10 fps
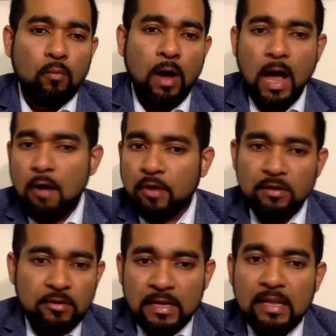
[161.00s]
How can
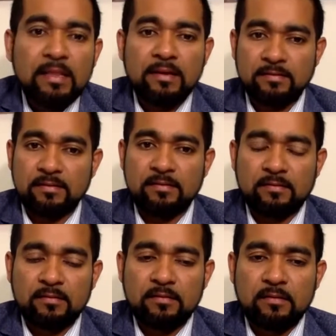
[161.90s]
you heal the disease?
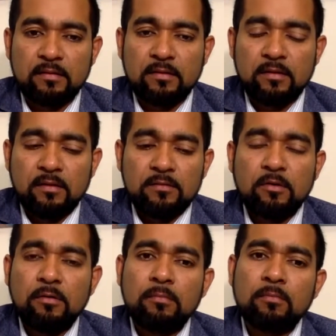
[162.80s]

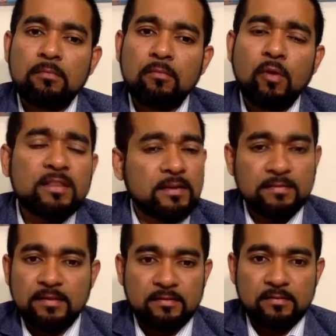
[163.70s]
So what is the
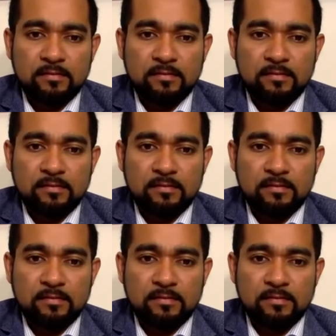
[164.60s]
disease?